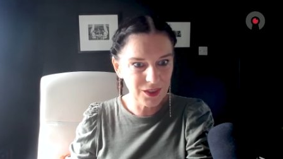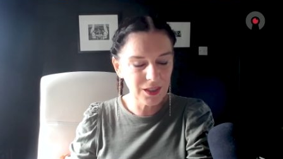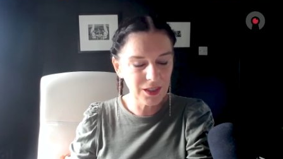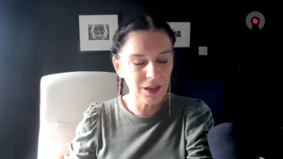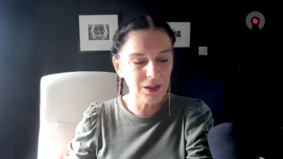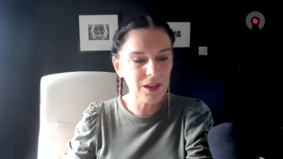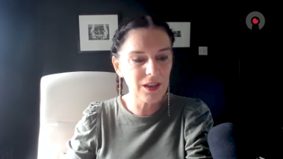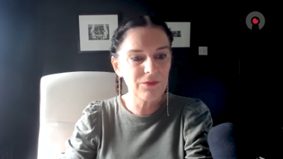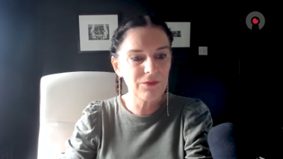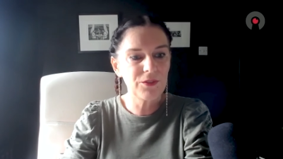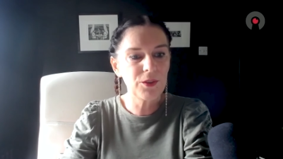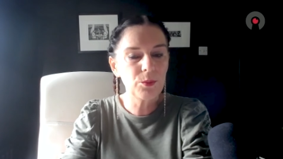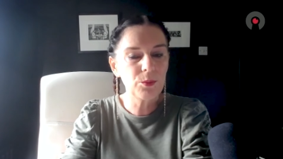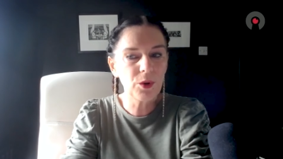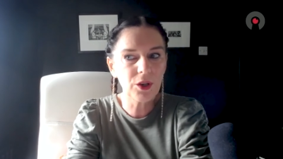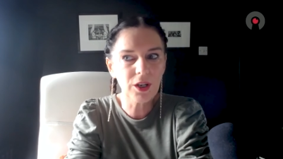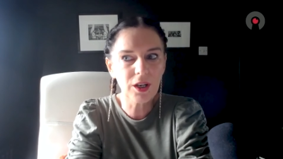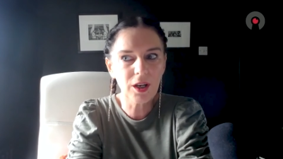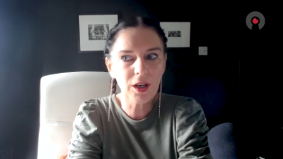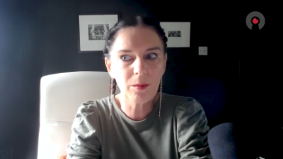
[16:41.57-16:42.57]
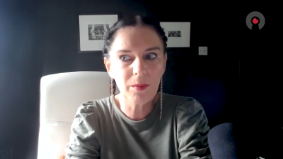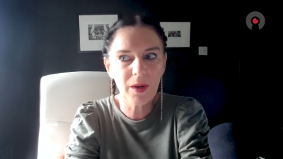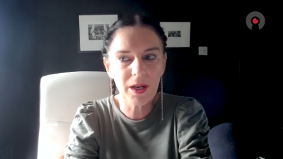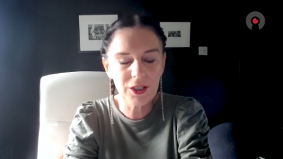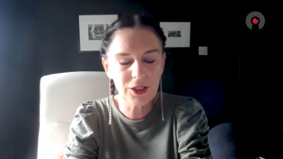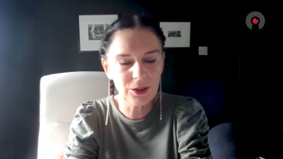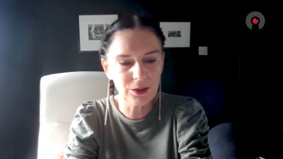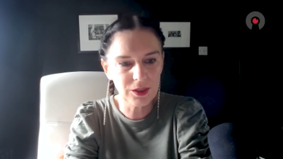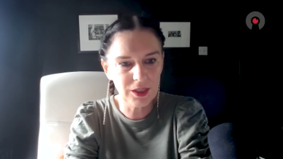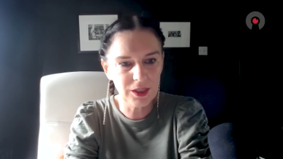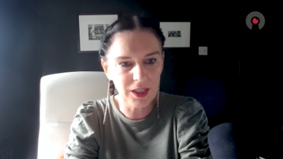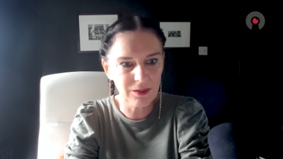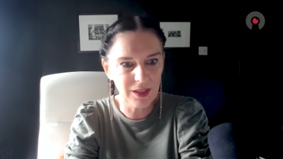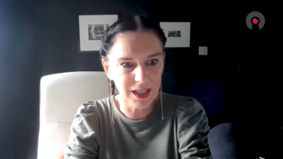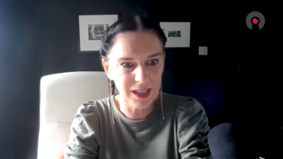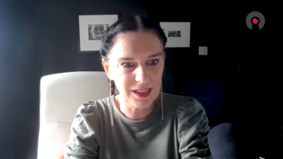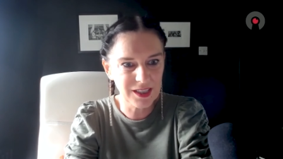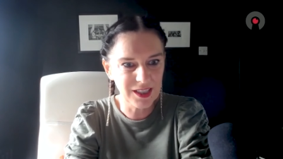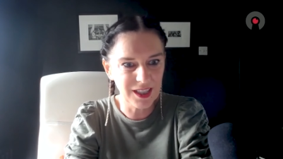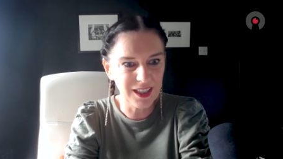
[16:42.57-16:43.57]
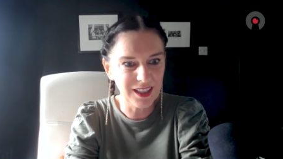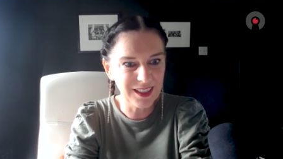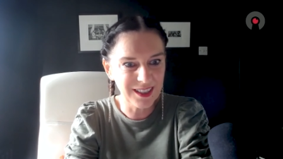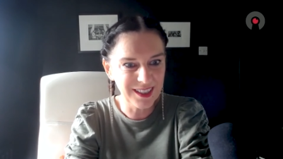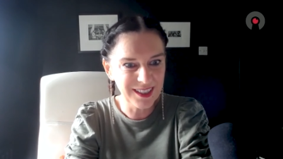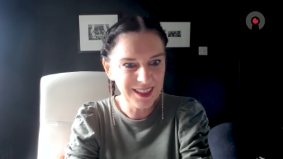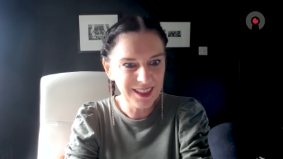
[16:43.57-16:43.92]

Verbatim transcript: You know, if you want a commercial director,